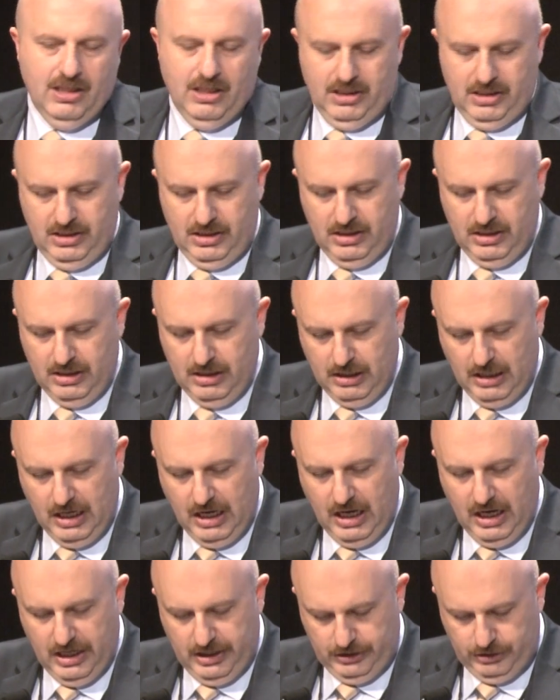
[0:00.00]

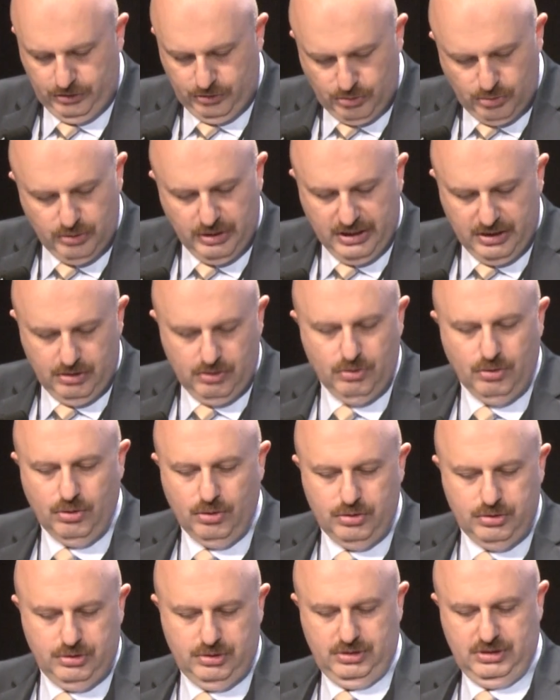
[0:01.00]
I do
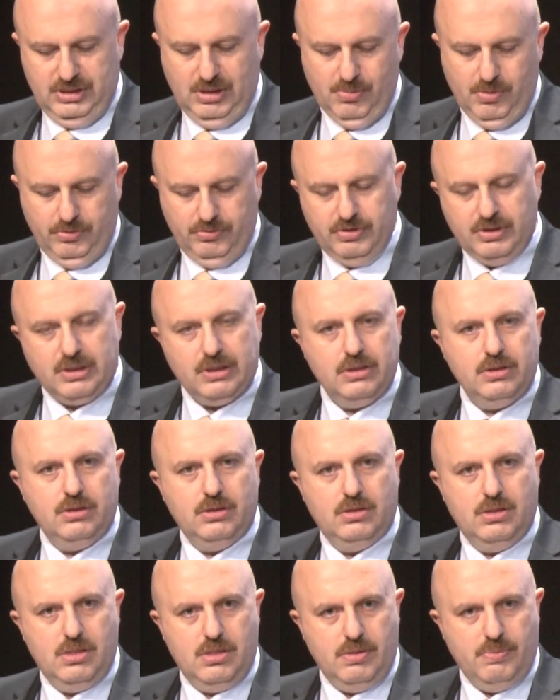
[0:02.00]
endorse some of the
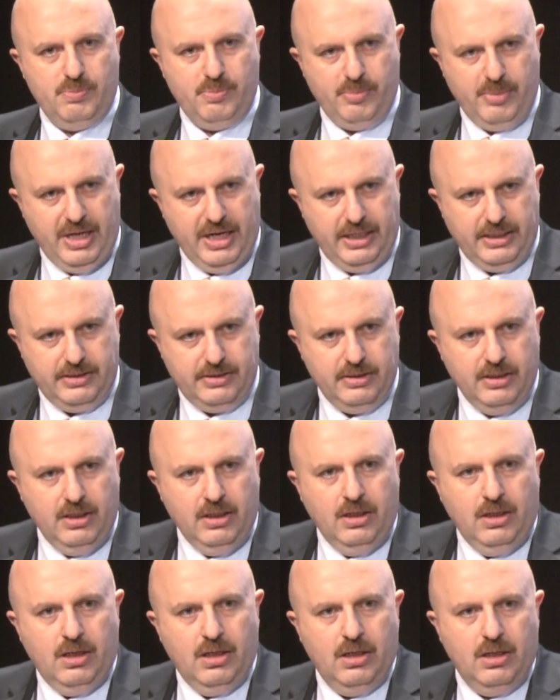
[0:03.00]
criticism made
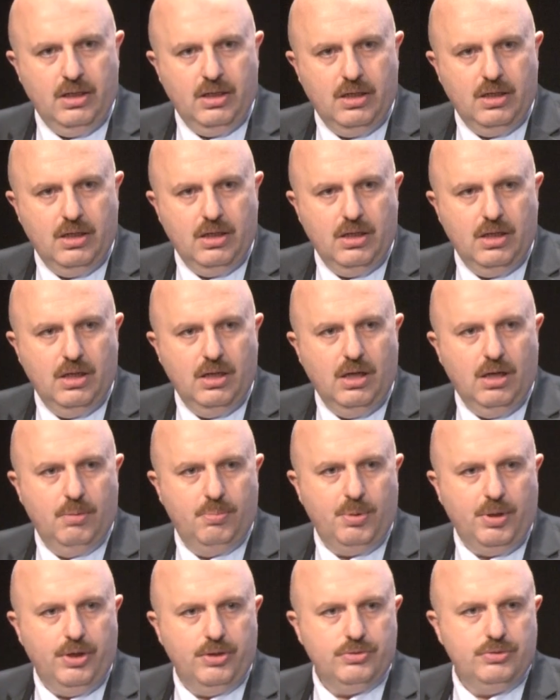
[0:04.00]

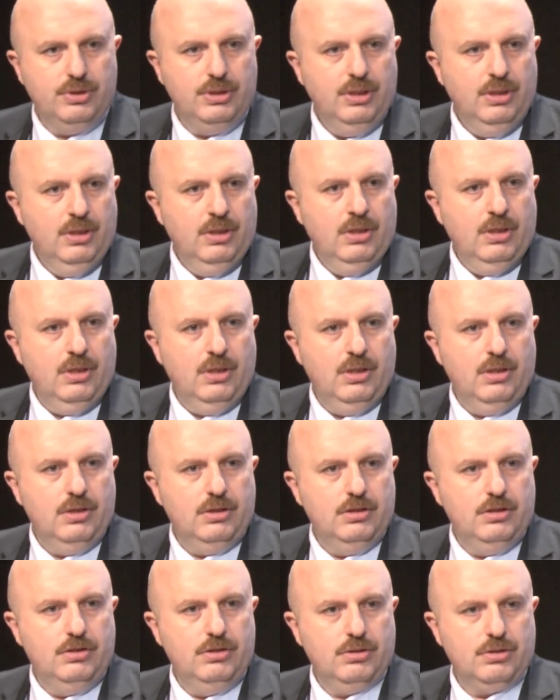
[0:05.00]
about
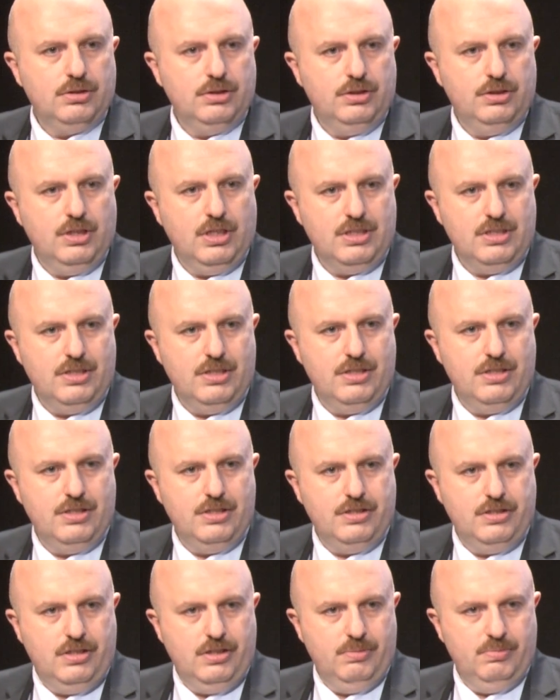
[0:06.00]
the Turkish justice
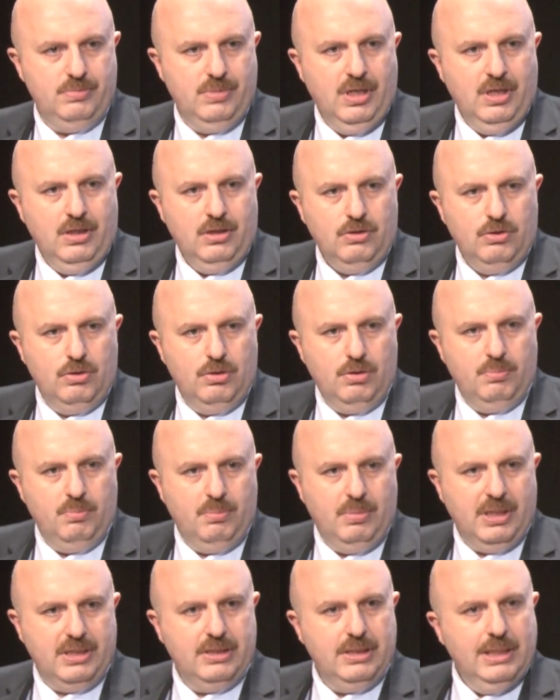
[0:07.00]
system,
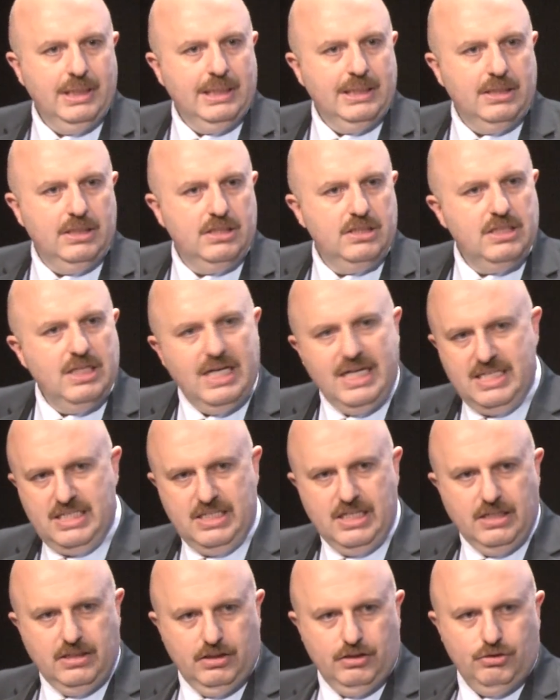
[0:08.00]
but this has
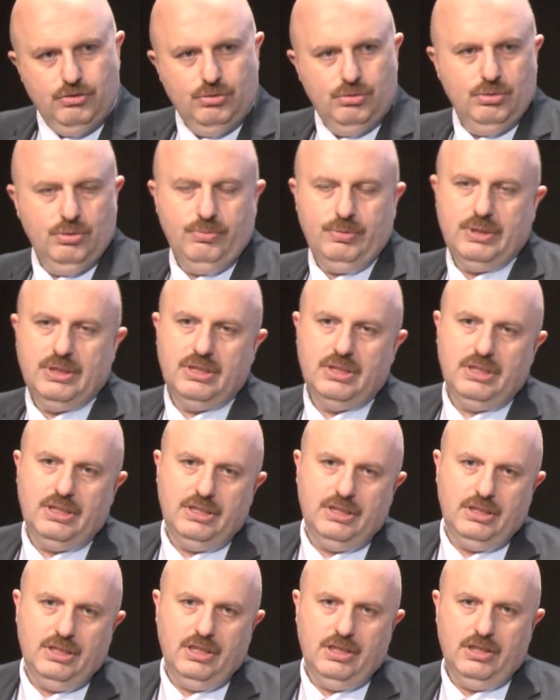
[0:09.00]
nothing to do with
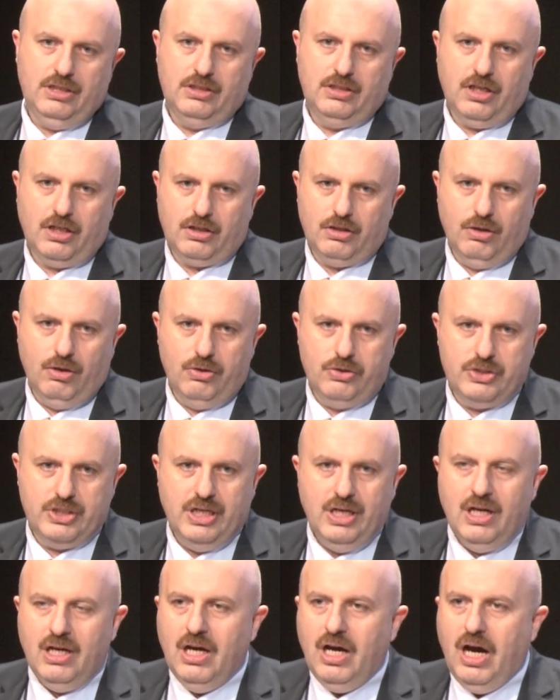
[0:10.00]
the technology.
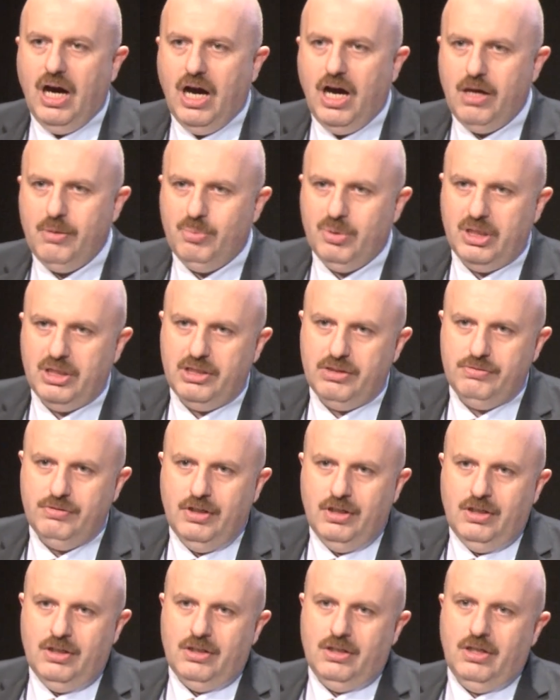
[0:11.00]
I
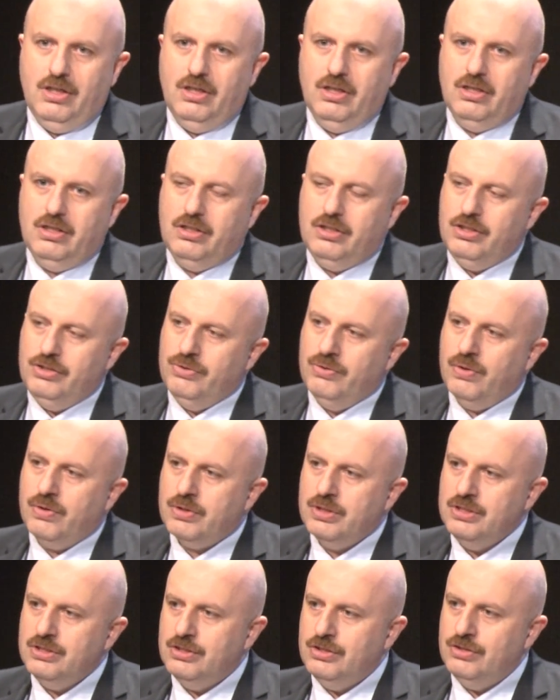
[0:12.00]
believe New
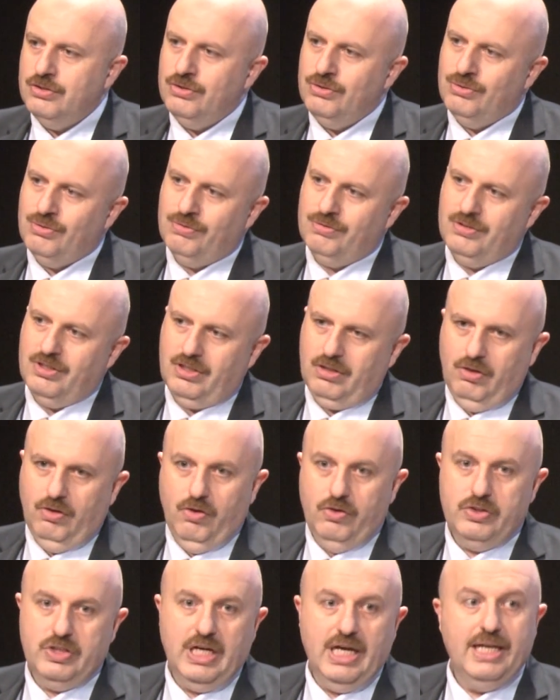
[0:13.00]
York Institute of
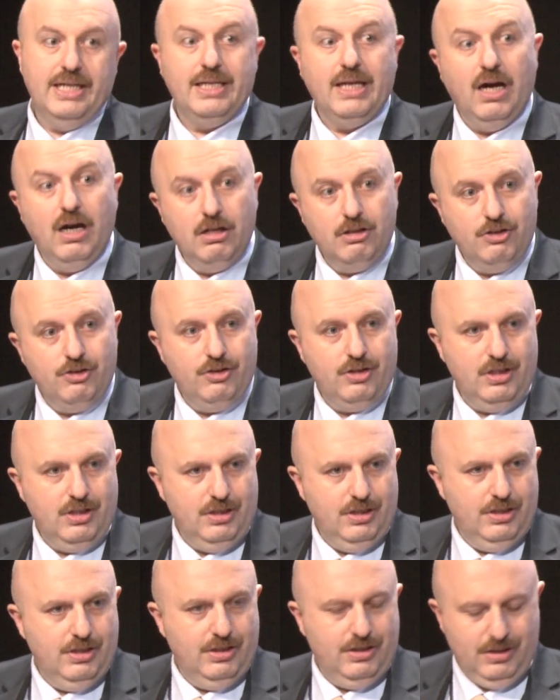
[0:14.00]
Technology and other
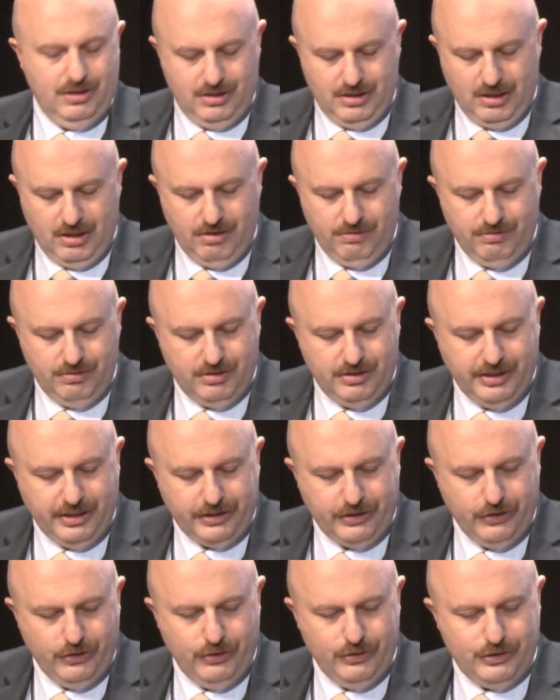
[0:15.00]
relevant
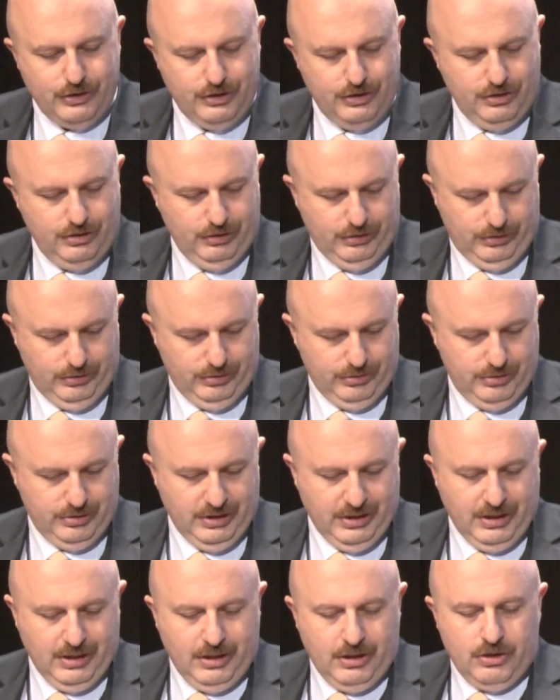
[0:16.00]
technology institutes
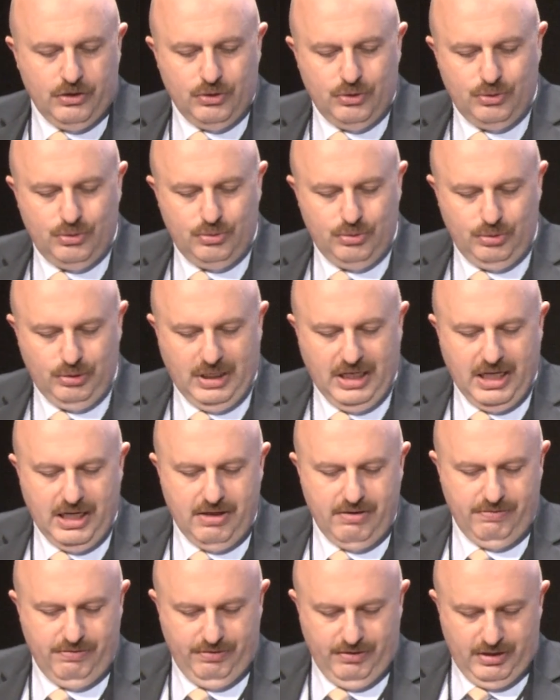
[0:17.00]
do
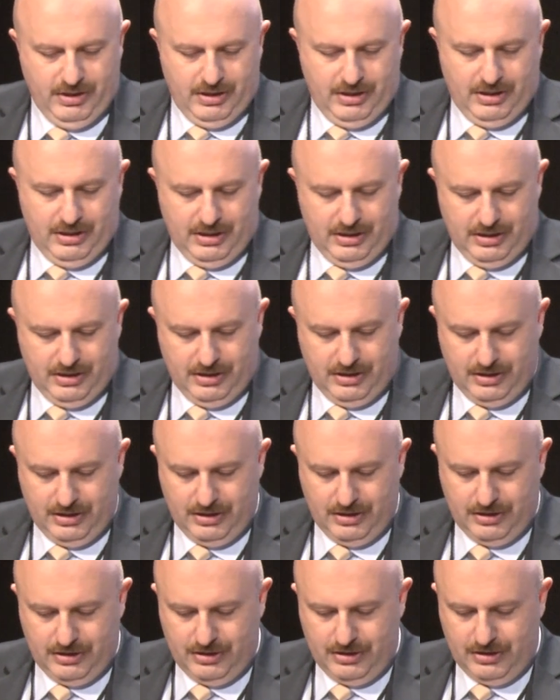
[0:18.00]
have
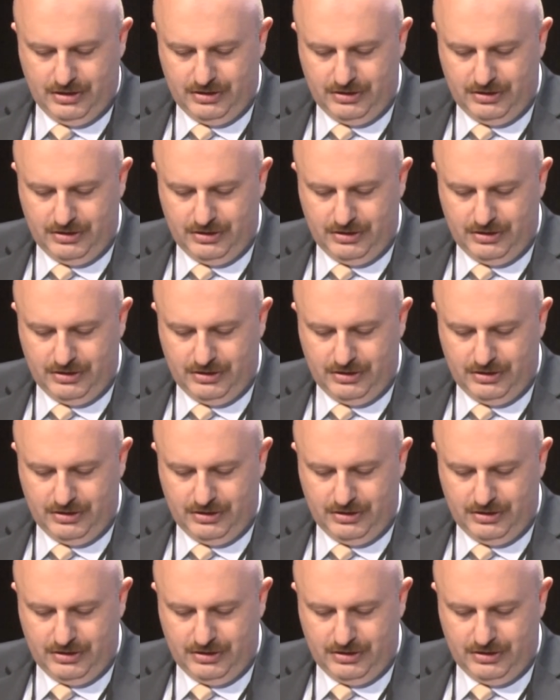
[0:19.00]
a